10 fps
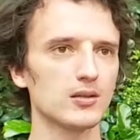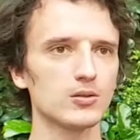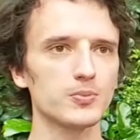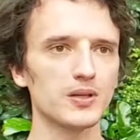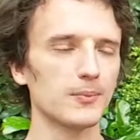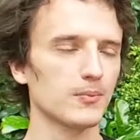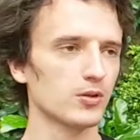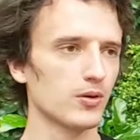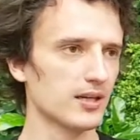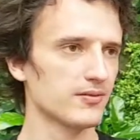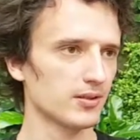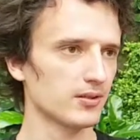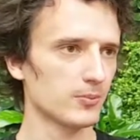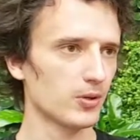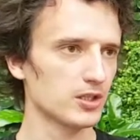could become creative
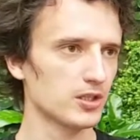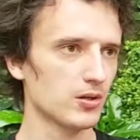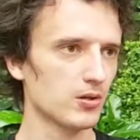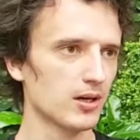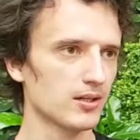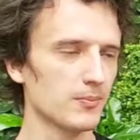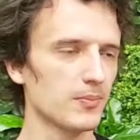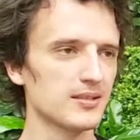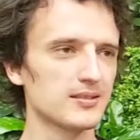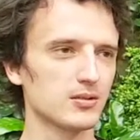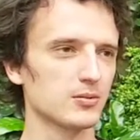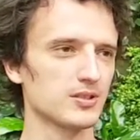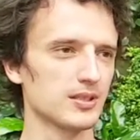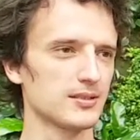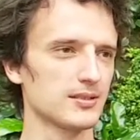under pressure or under bad
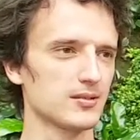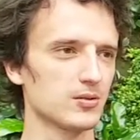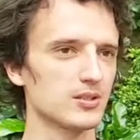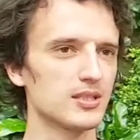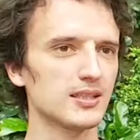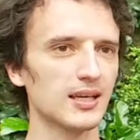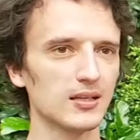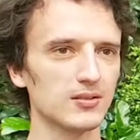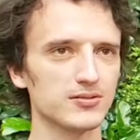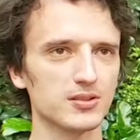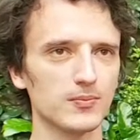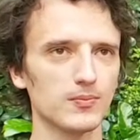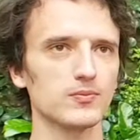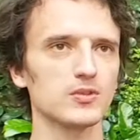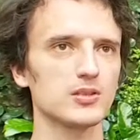circumstances. So you need kind of
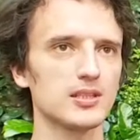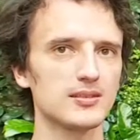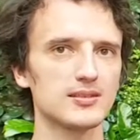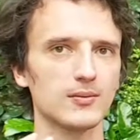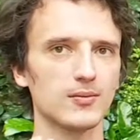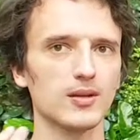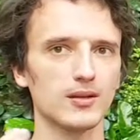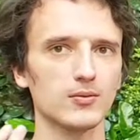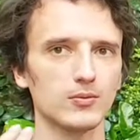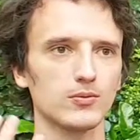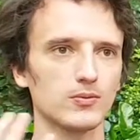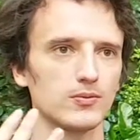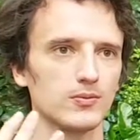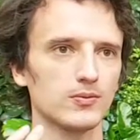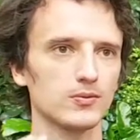something,
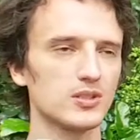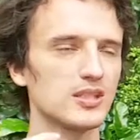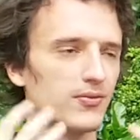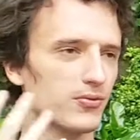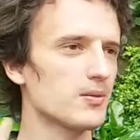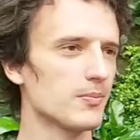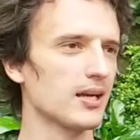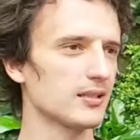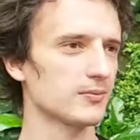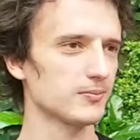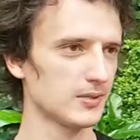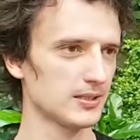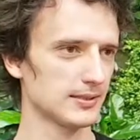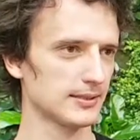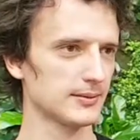you need a free mind,
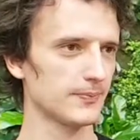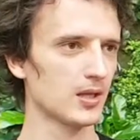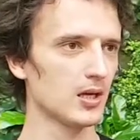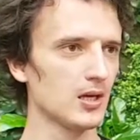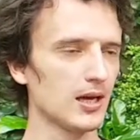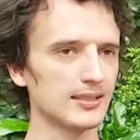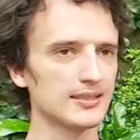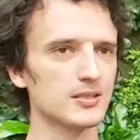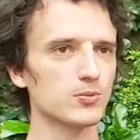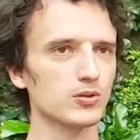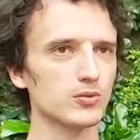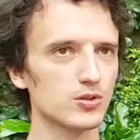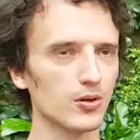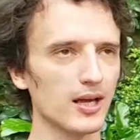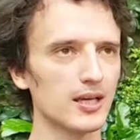basically. And this is what we
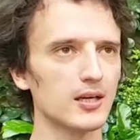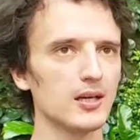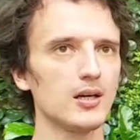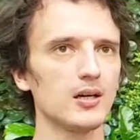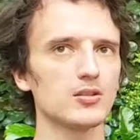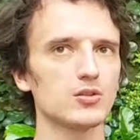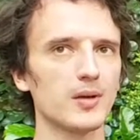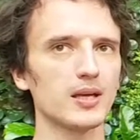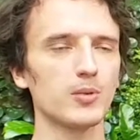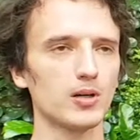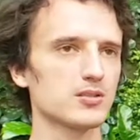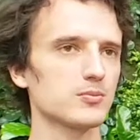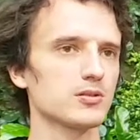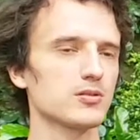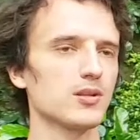try to make
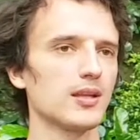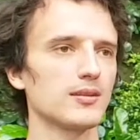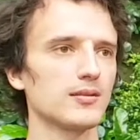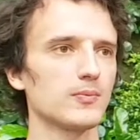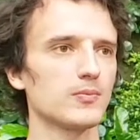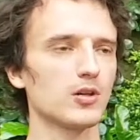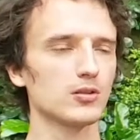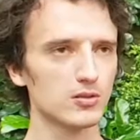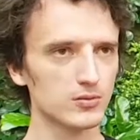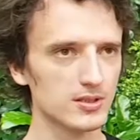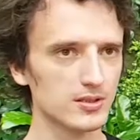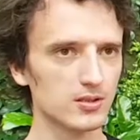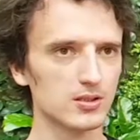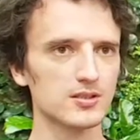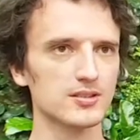possible, so that the doctoral
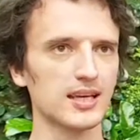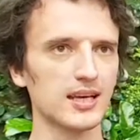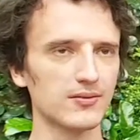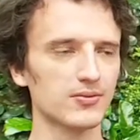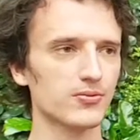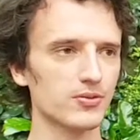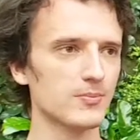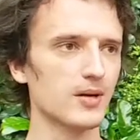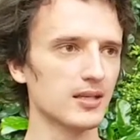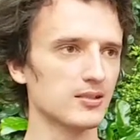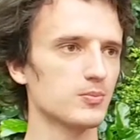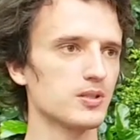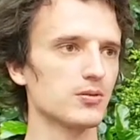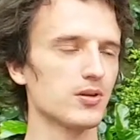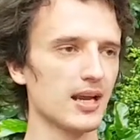researchers can have a free mind to be
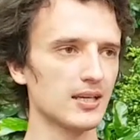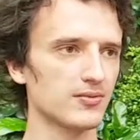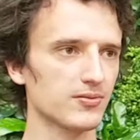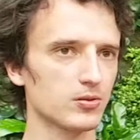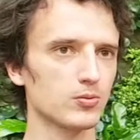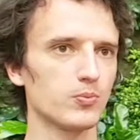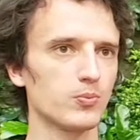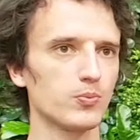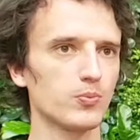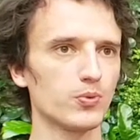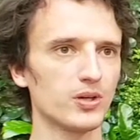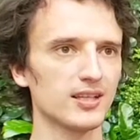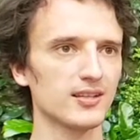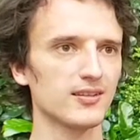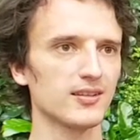creative, to
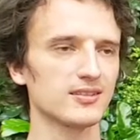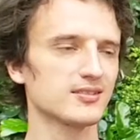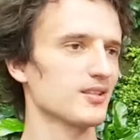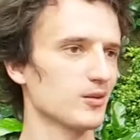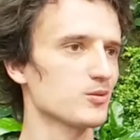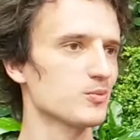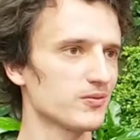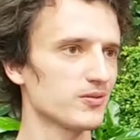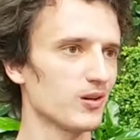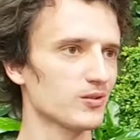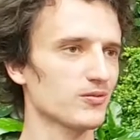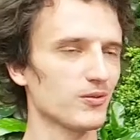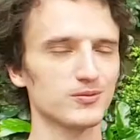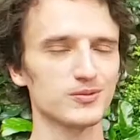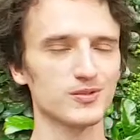bring, sounds a bit
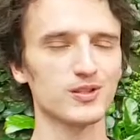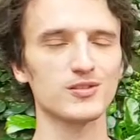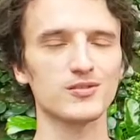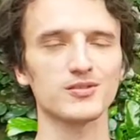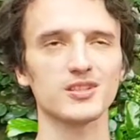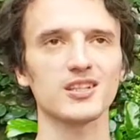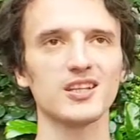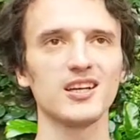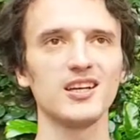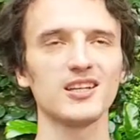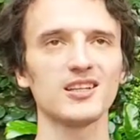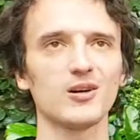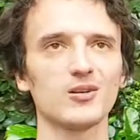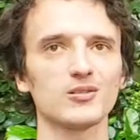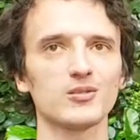philosophic
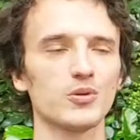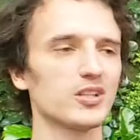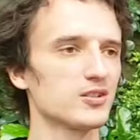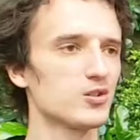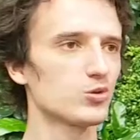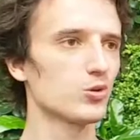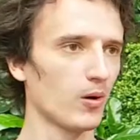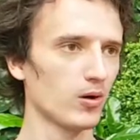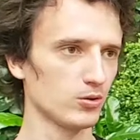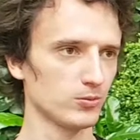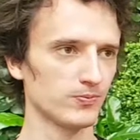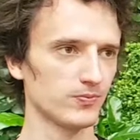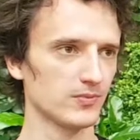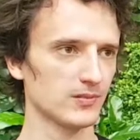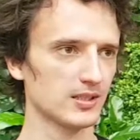now, to bring the new tomorrow.
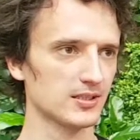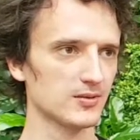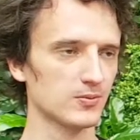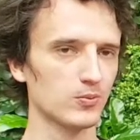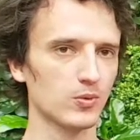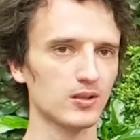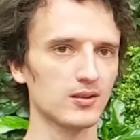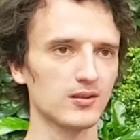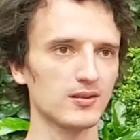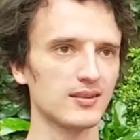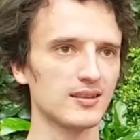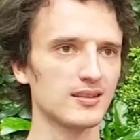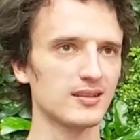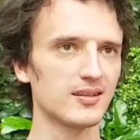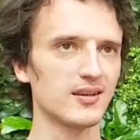That is what
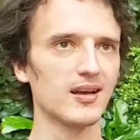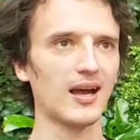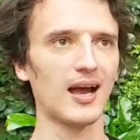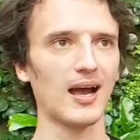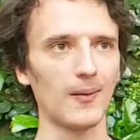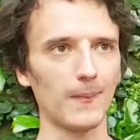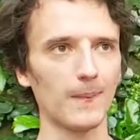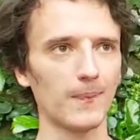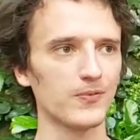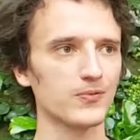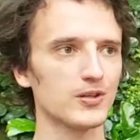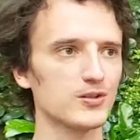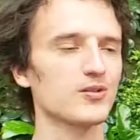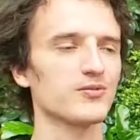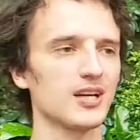the
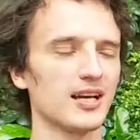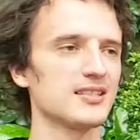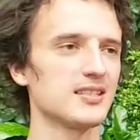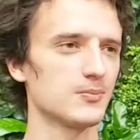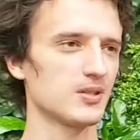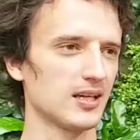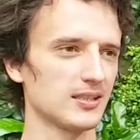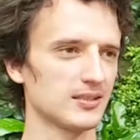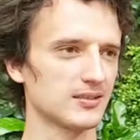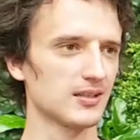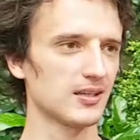philosophic idea behind it.